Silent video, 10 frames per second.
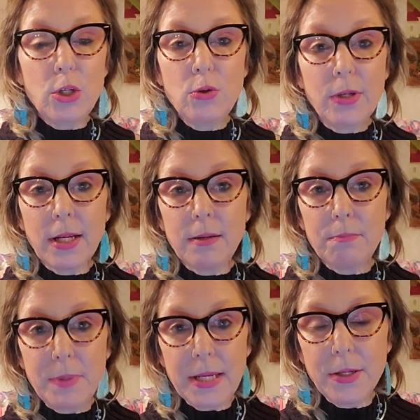You
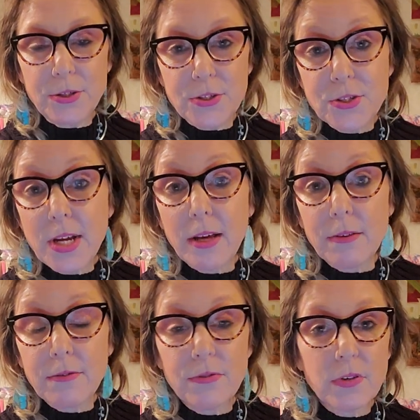can be
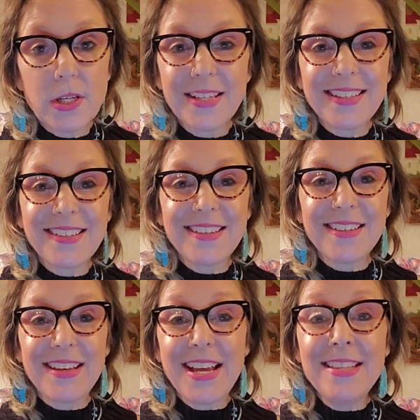yourself.
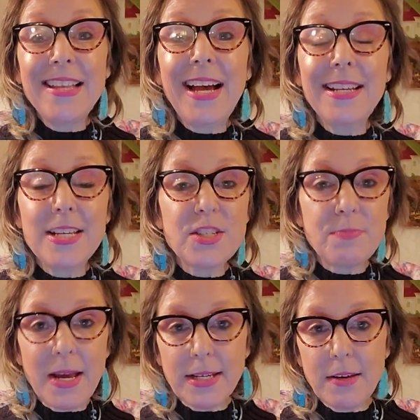And that is
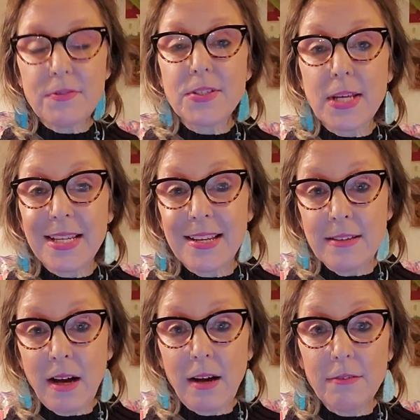magnificent
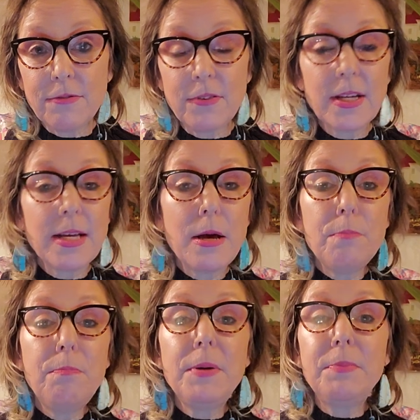enough.
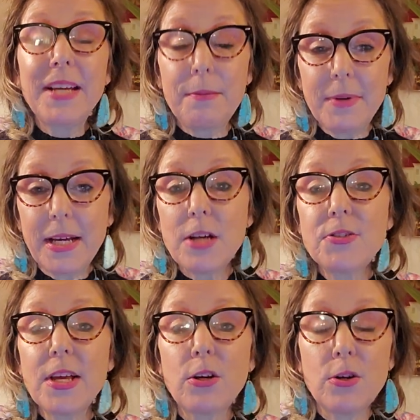But be
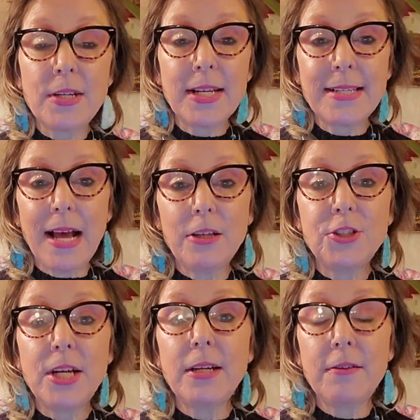because they couldn't
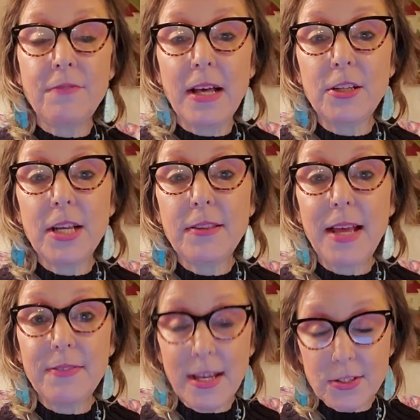acknowledge it and validate
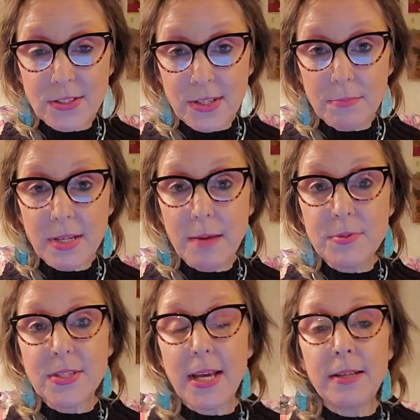that, that
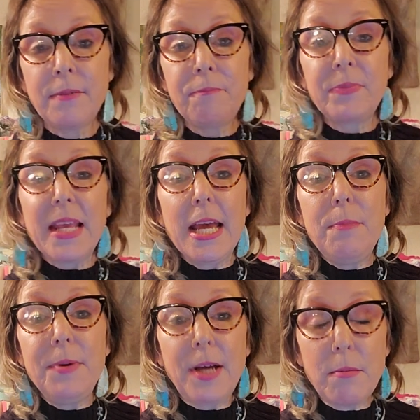sometimes then
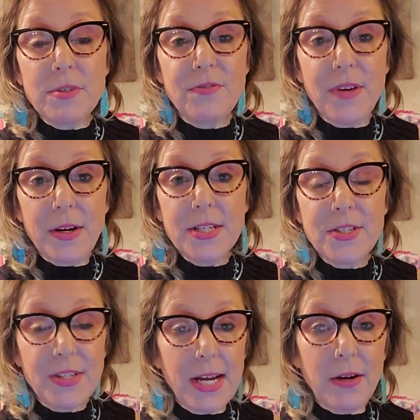it becomes very
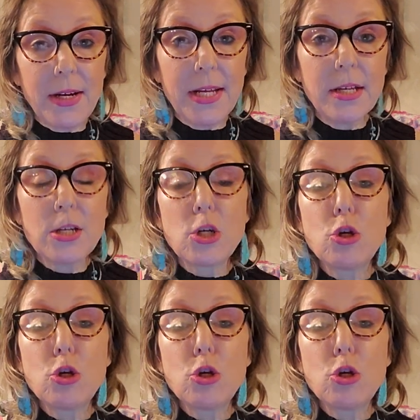scary